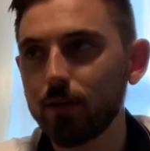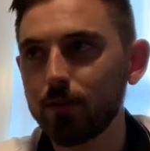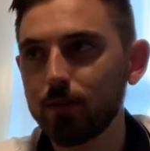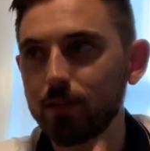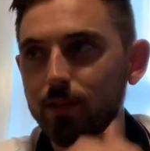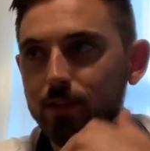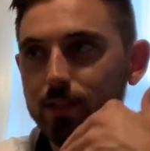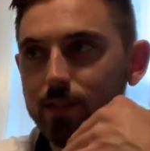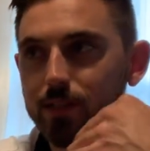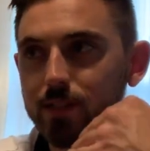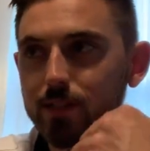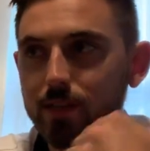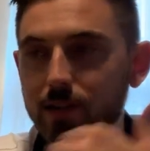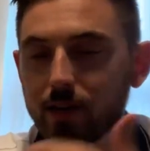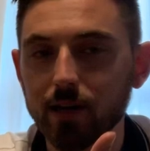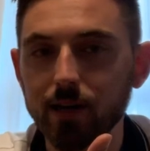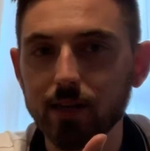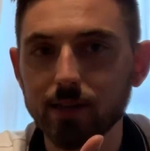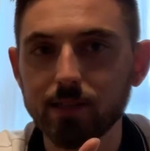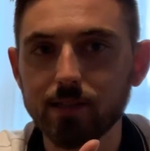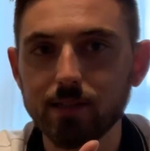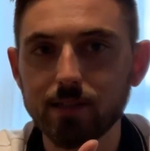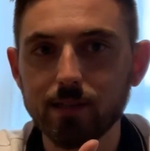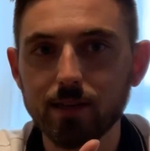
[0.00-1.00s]

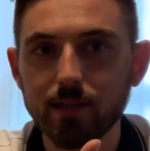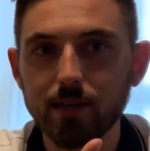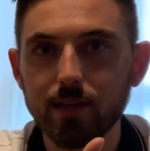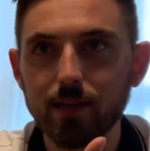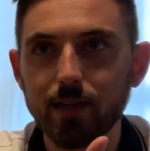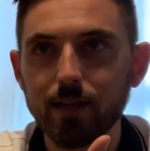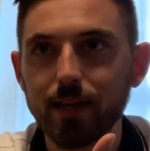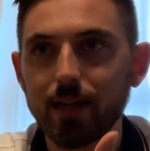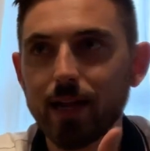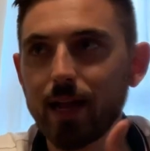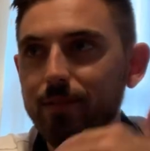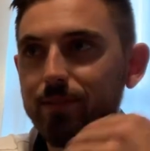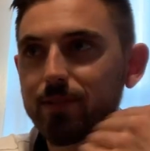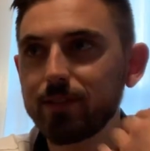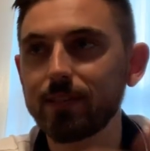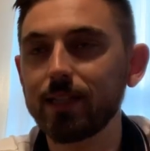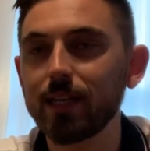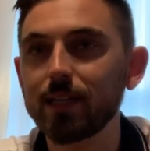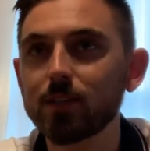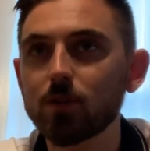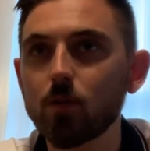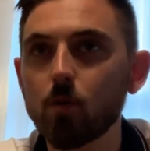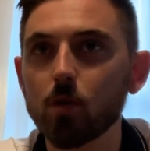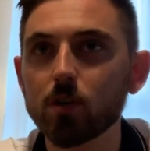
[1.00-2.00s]
discuss and have a
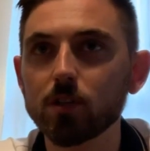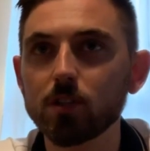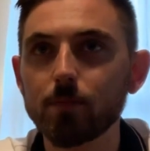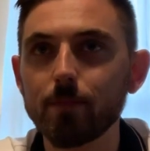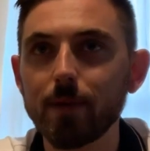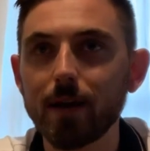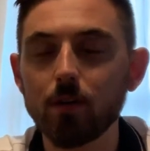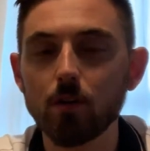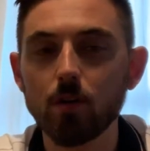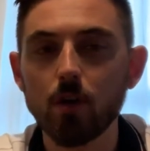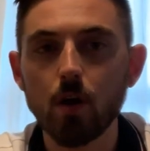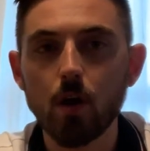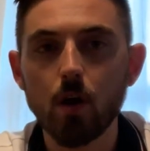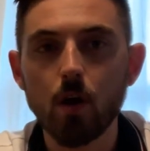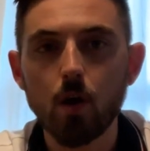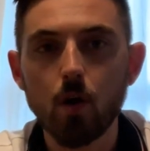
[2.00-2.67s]
discourse about